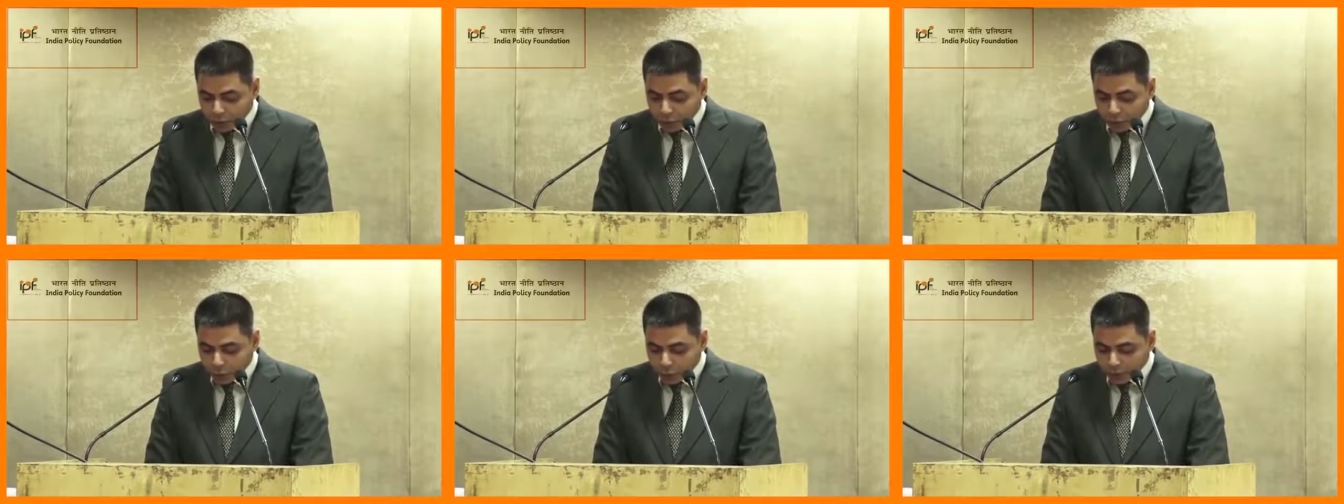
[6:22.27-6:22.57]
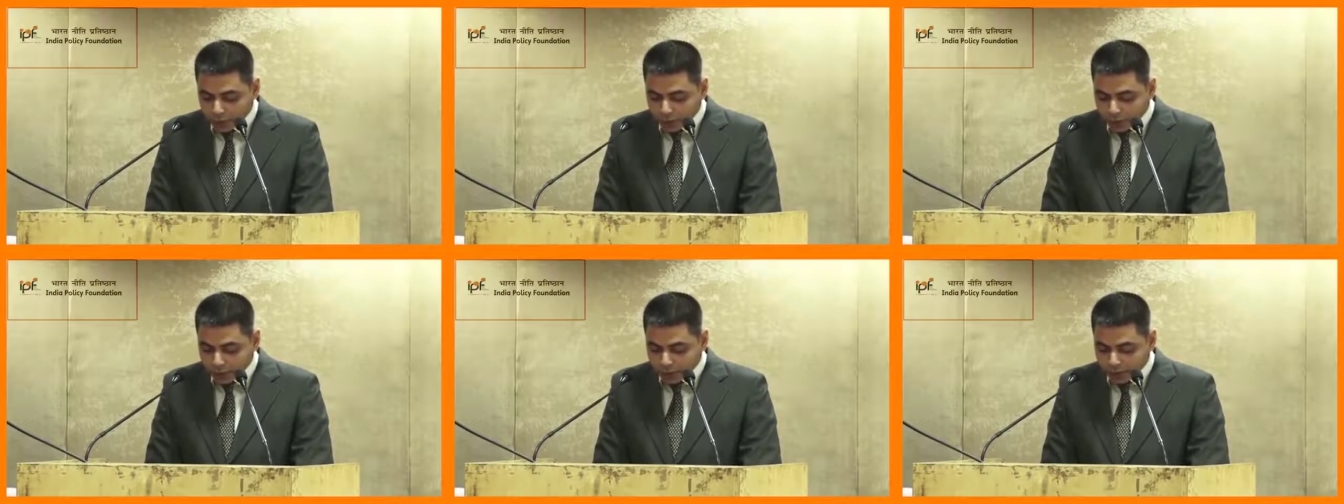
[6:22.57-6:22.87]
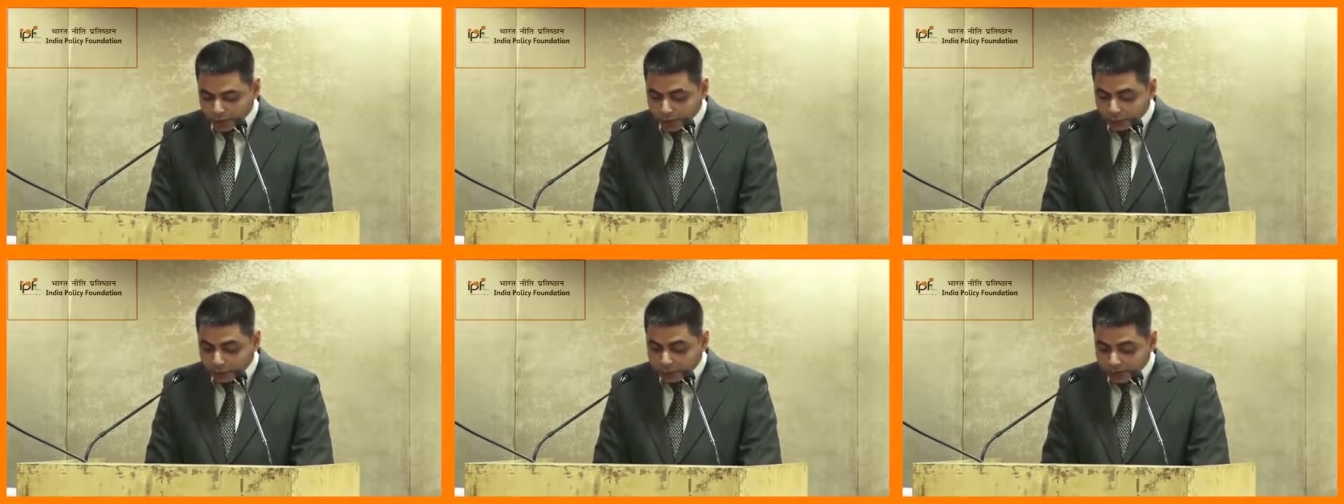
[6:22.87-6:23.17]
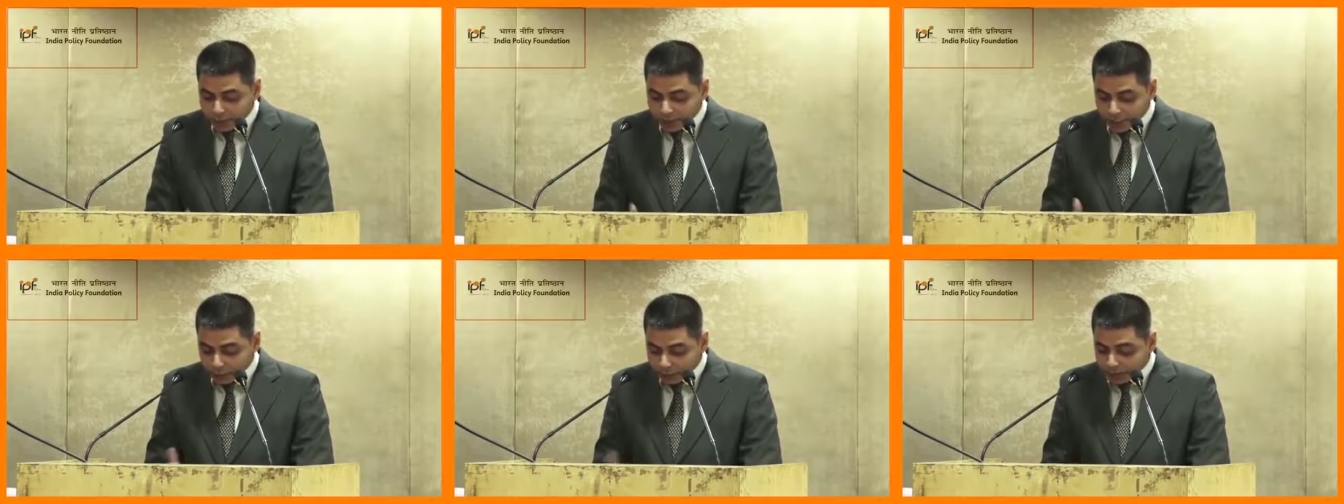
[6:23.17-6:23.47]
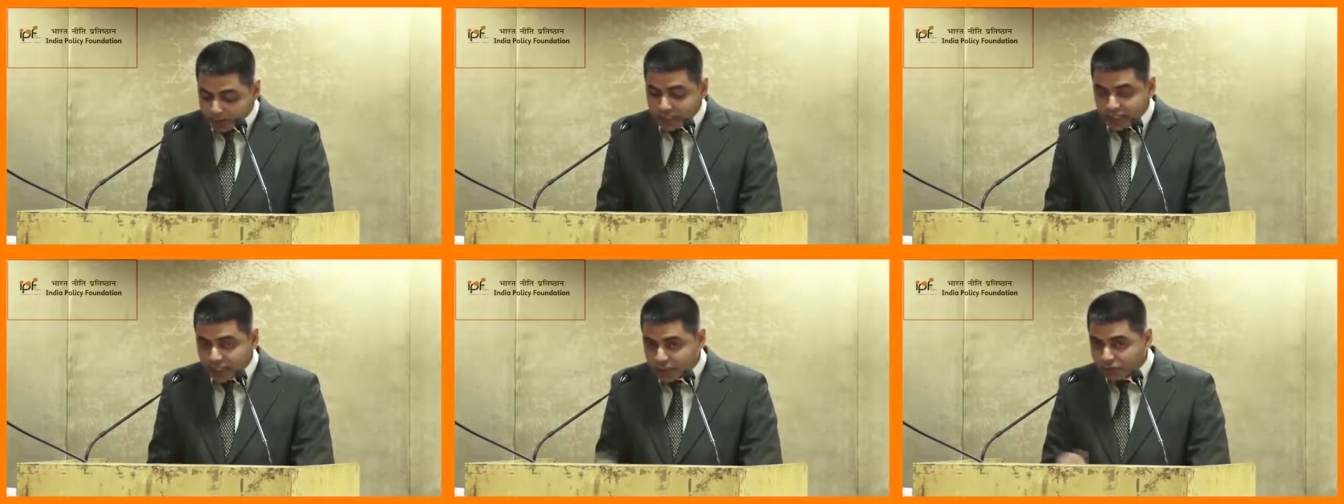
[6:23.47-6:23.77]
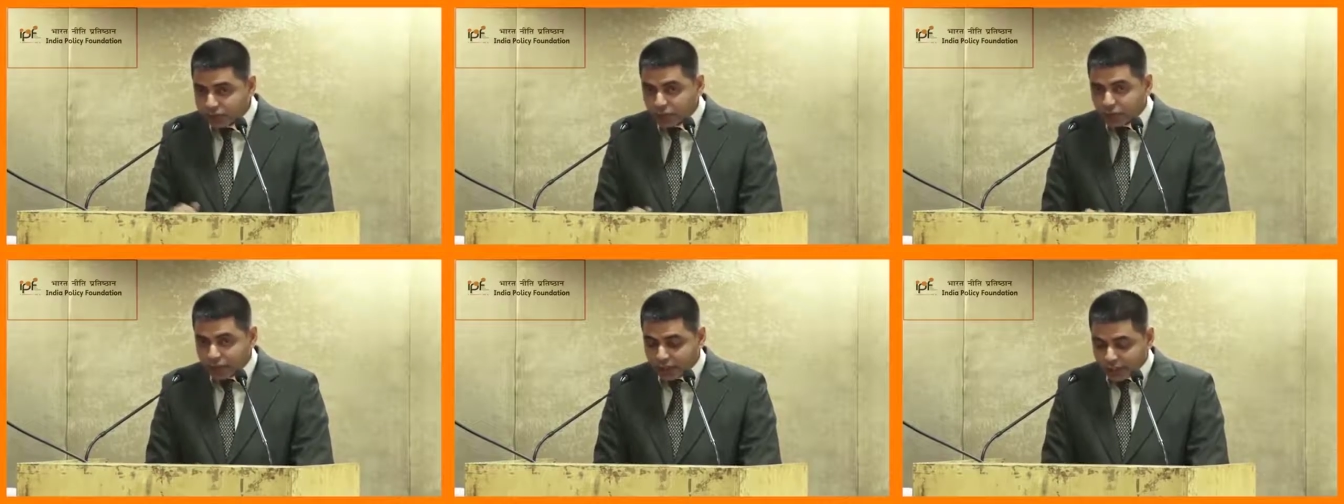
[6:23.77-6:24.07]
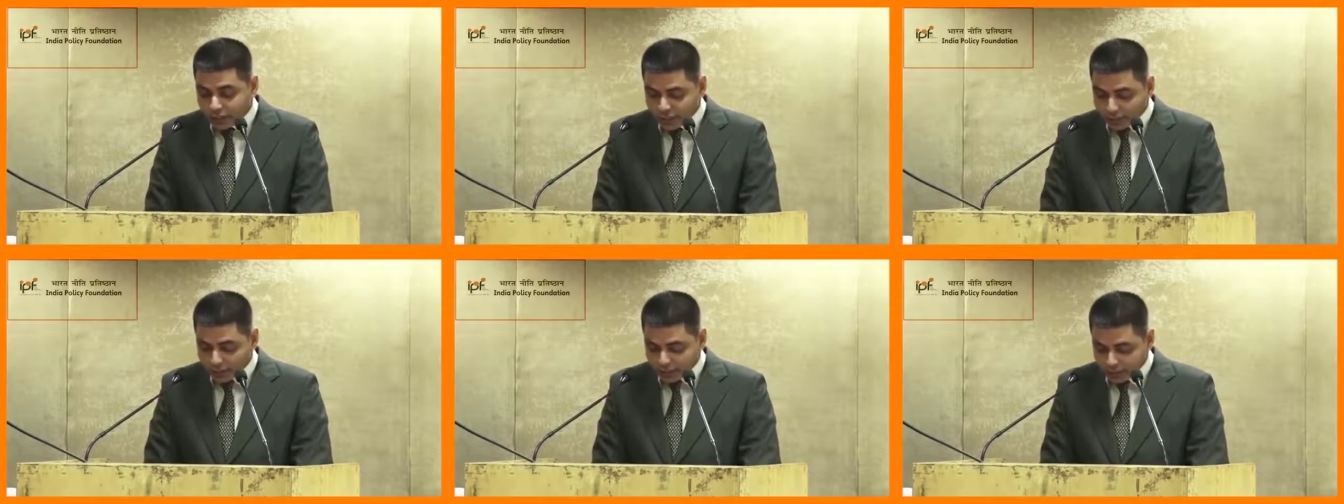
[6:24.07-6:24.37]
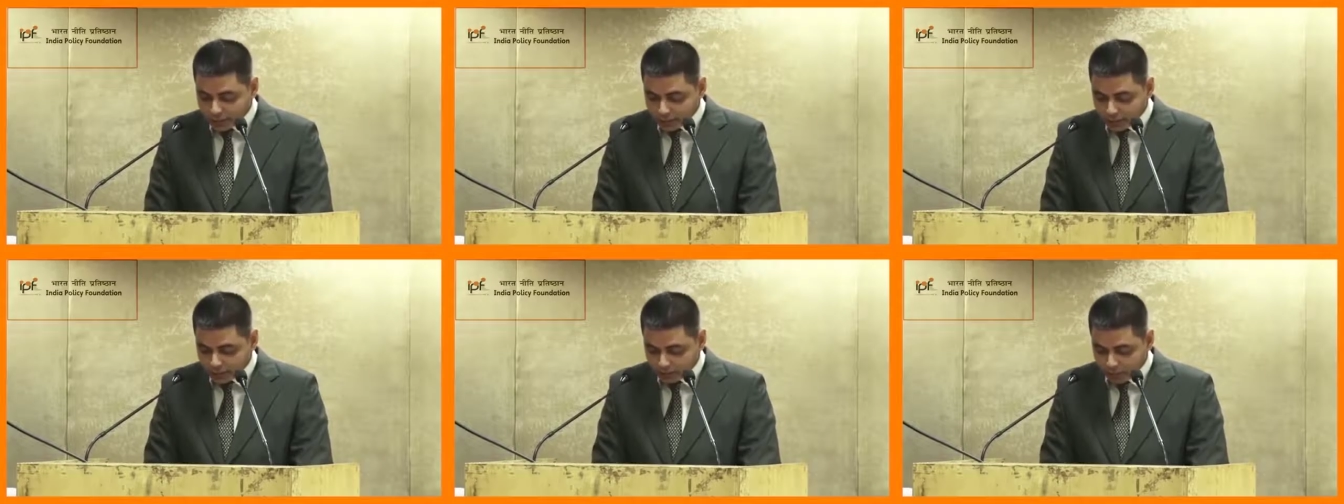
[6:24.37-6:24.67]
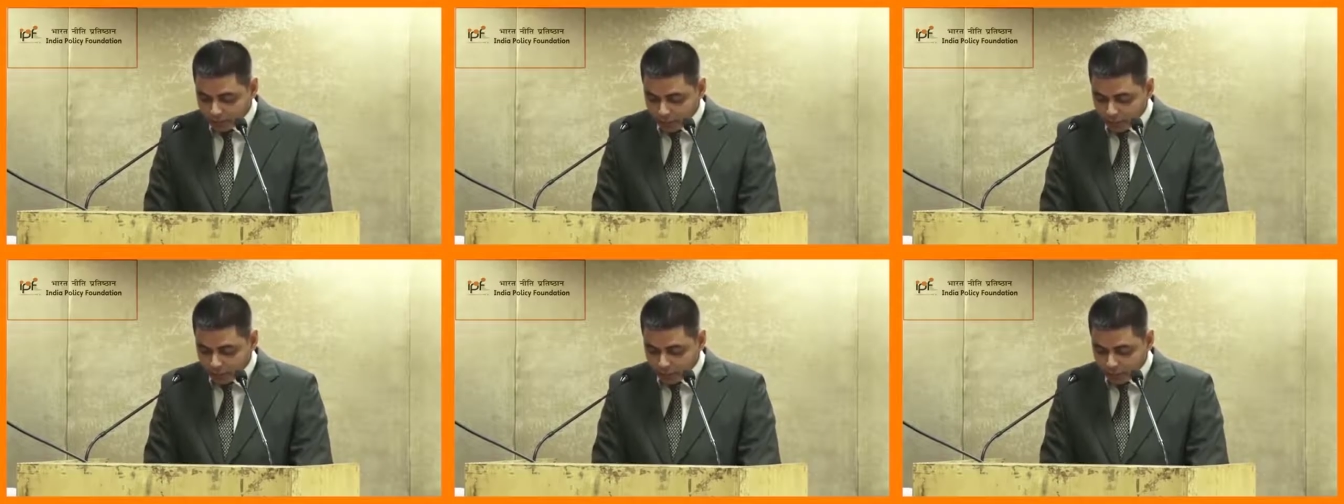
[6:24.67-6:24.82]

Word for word: Jewish victims themselves for the killings.